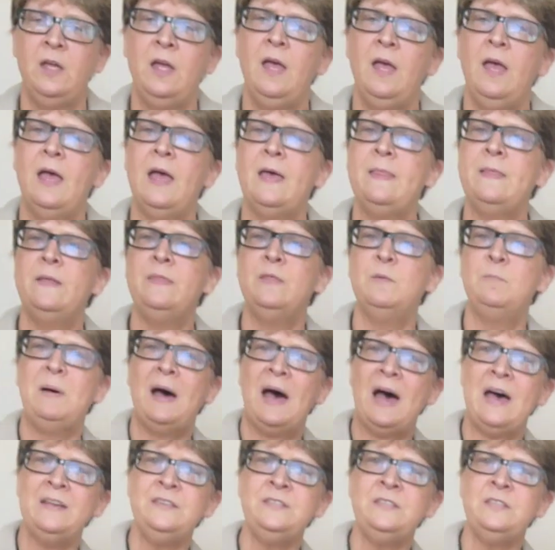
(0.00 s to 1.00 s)
And then the
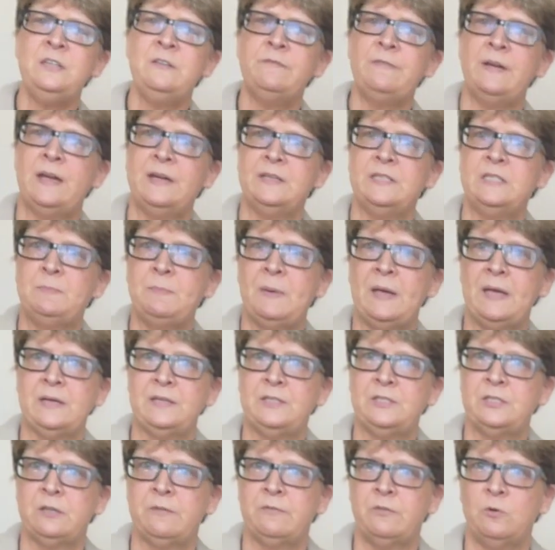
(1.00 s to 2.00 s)
positive aspects
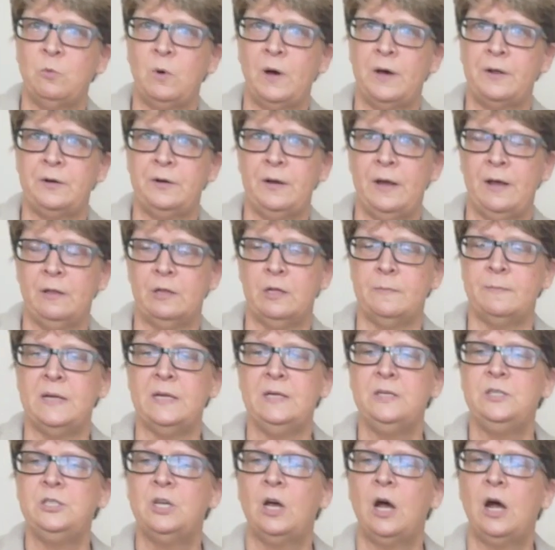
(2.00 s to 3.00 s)
of the water
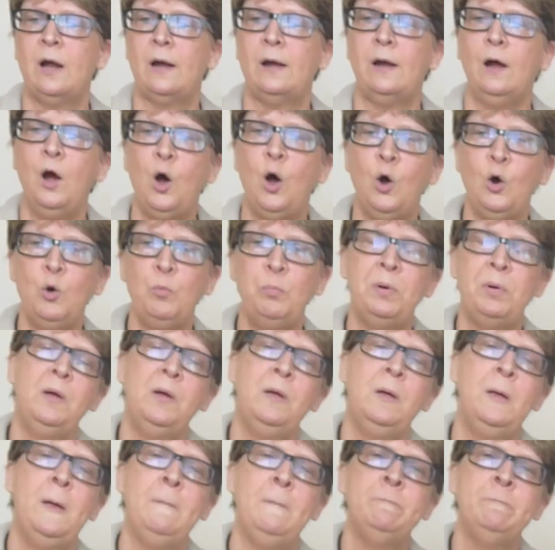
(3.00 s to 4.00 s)
element are hope
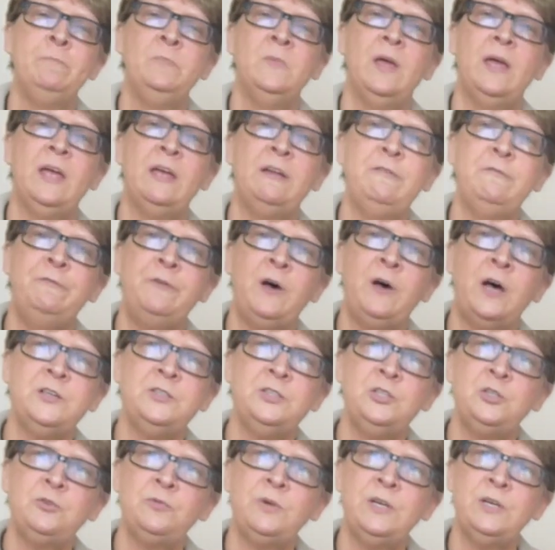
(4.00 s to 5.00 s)
and
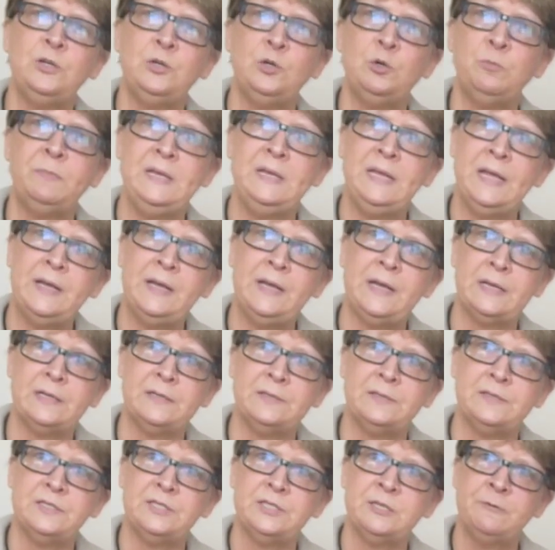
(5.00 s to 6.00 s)
fostering new
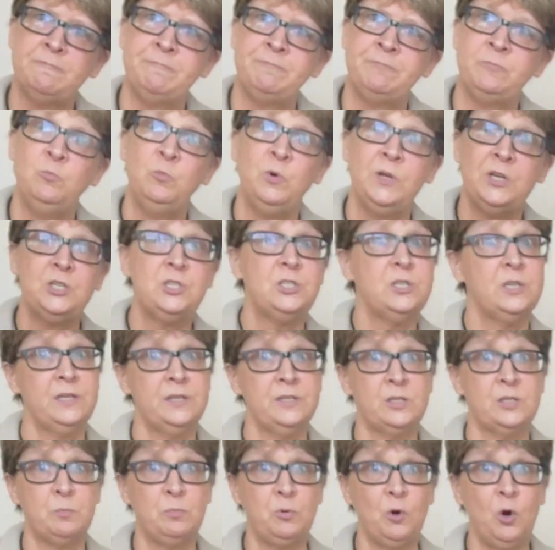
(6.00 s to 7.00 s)
beginnings, which is
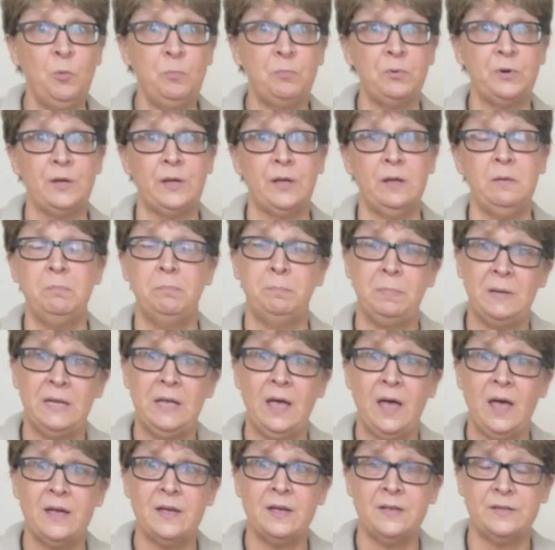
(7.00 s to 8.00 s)
appropriate
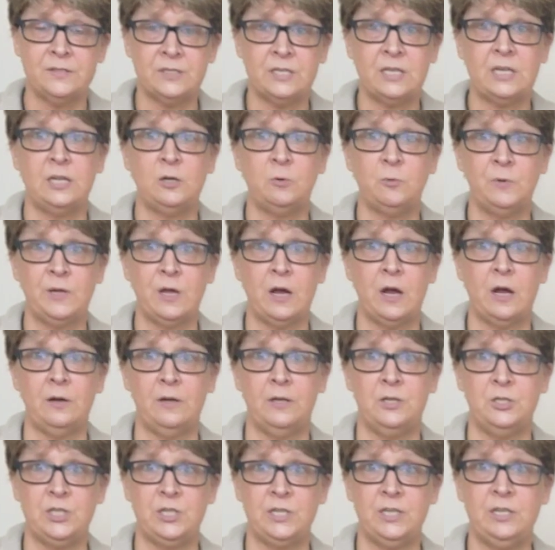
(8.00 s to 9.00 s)
because here we are
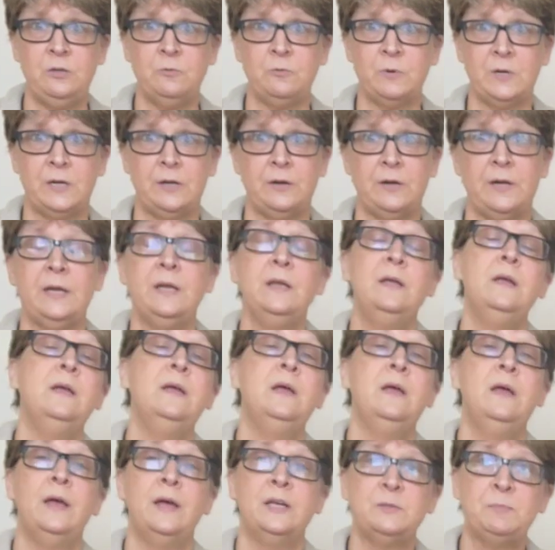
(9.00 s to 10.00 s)
in January
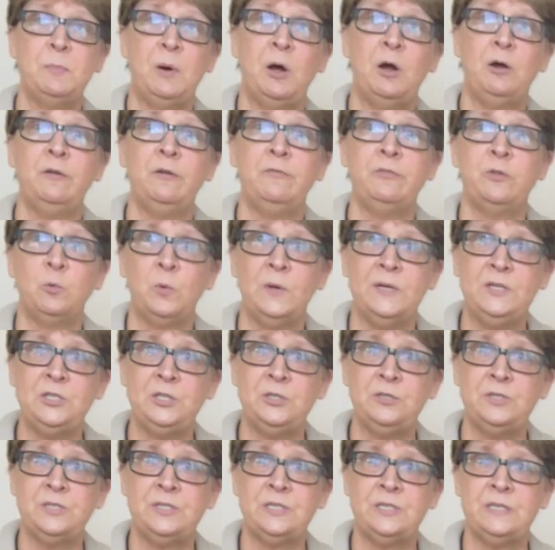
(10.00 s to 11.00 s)
as part of the
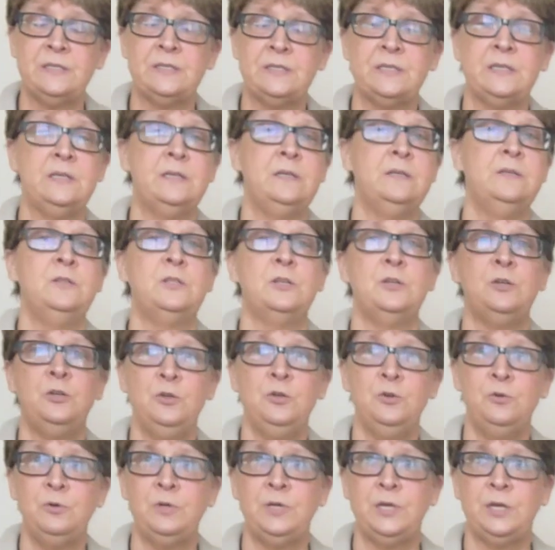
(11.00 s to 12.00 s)
winter season, the
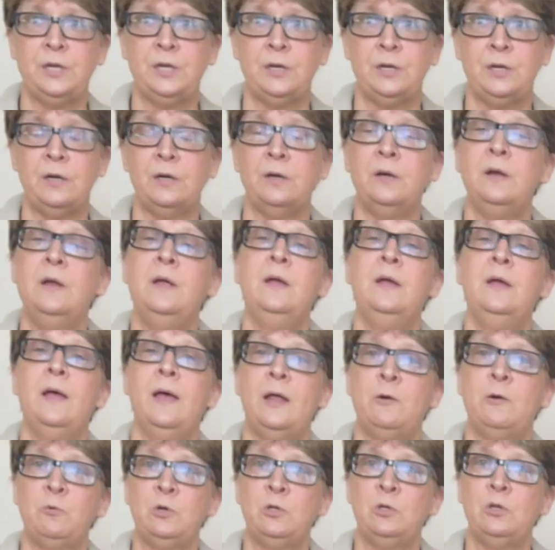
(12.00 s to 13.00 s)
new year,
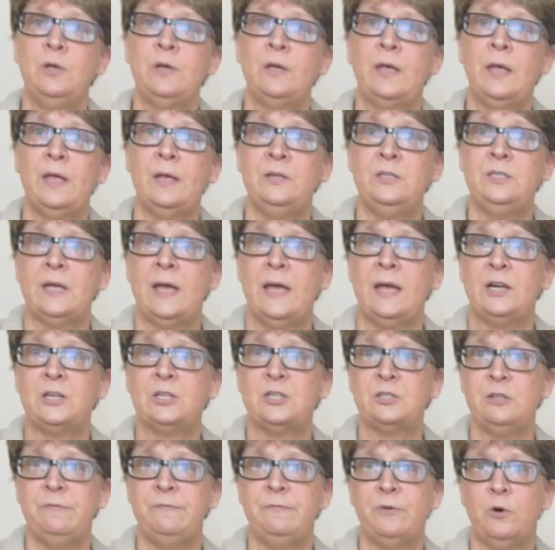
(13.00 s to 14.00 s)
and we're looking to
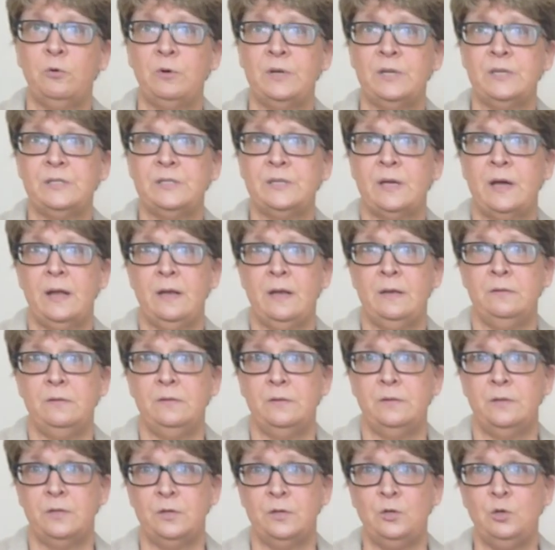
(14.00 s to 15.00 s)
actually focus on
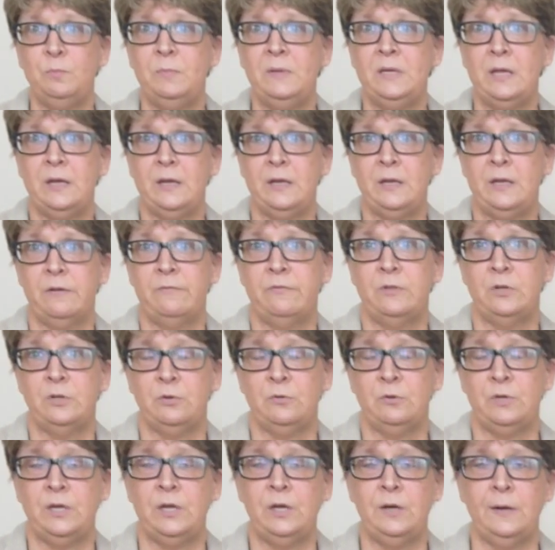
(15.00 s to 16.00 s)
the new beginning of the new
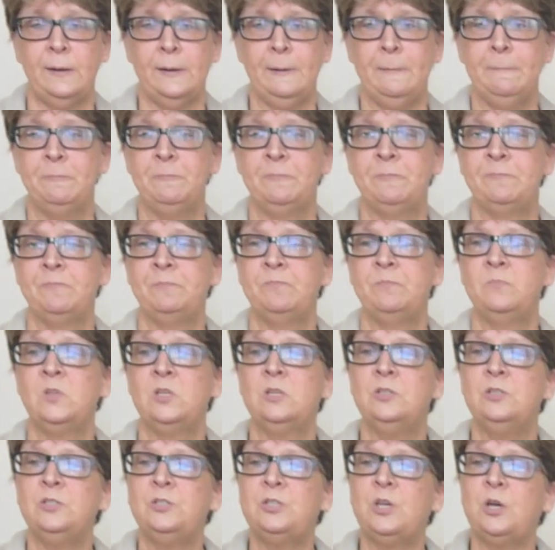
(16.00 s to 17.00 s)
year.
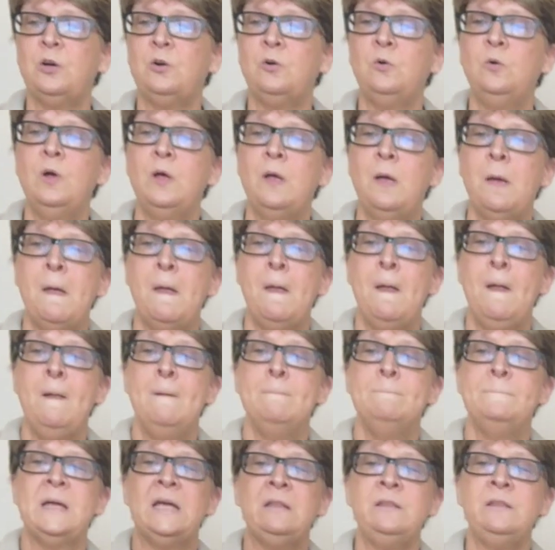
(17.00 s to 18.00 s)
So
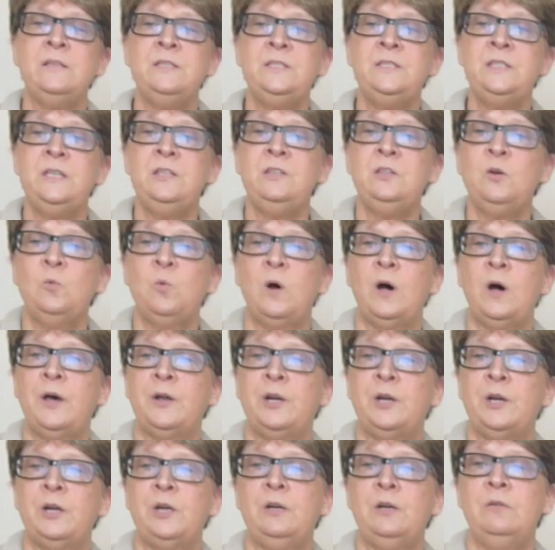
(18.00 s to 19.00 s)
balancing the
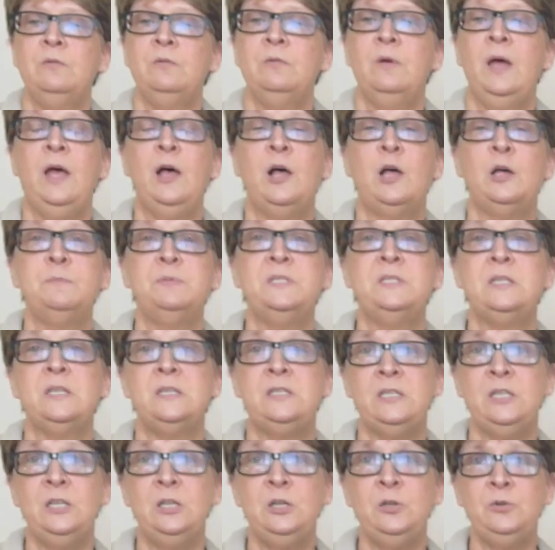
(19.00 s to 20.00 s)
water helps to
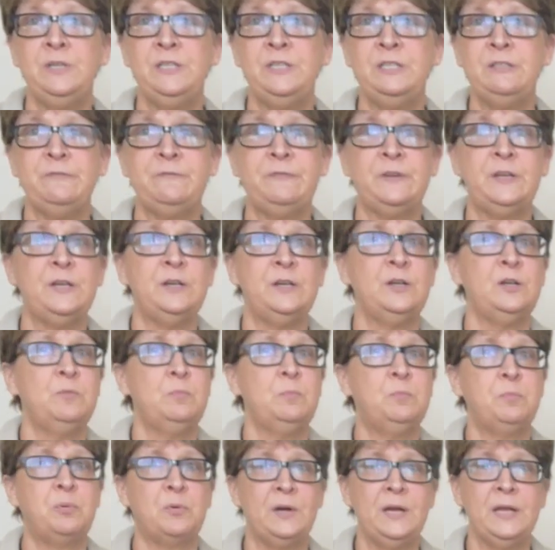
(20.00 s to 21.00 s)
decrease fear,
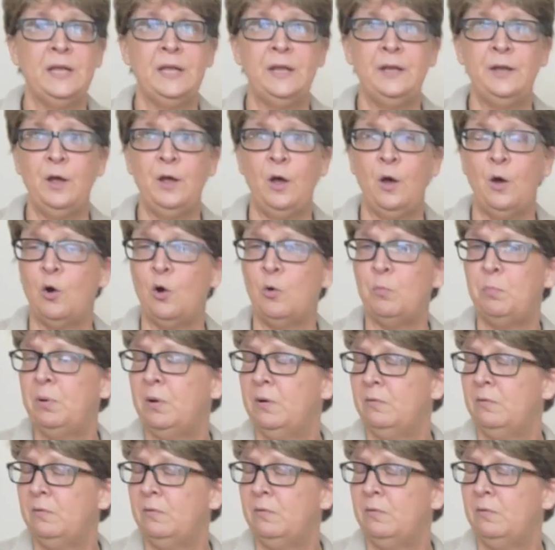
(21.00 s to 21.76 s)
bring in hope.